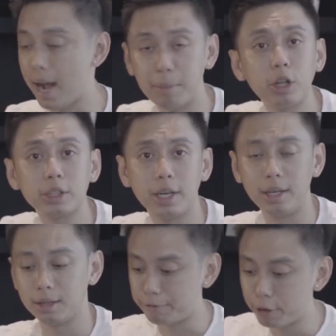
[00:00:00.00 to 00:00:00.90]
And I'm not
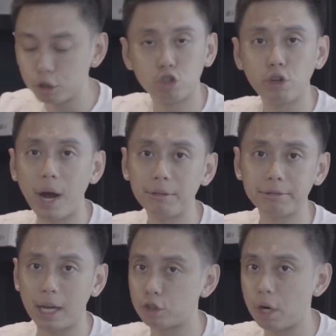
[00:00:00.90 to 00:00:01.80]
kidding, the first
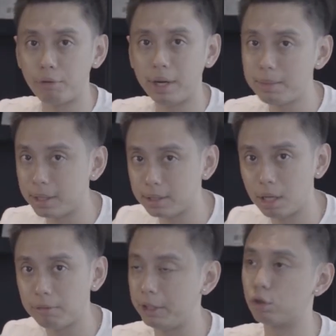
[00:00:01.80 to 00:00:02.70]
draft, I tried to write it
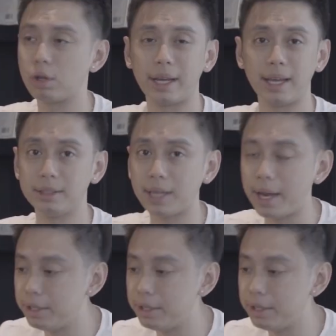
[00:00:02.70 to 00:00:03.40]
myself. It took like an entire